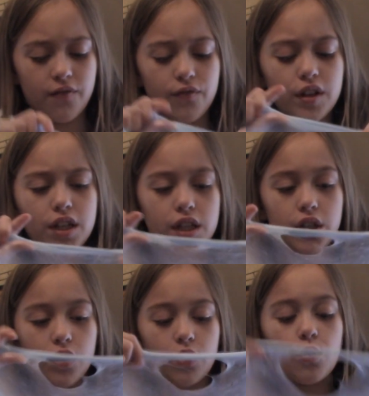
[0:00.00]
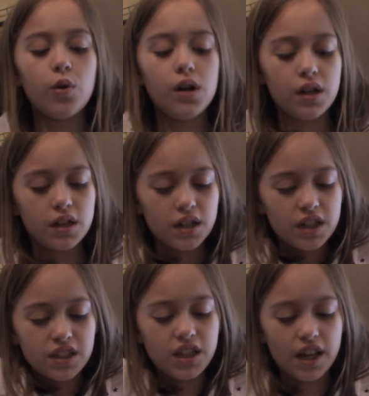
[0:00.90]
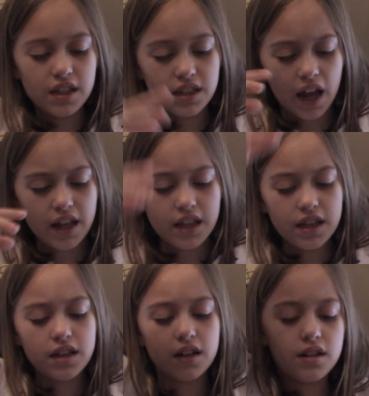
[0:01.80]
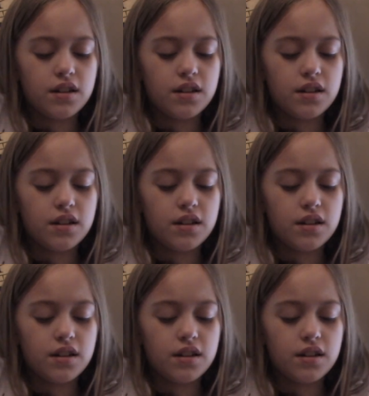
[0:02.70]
video. Yeah.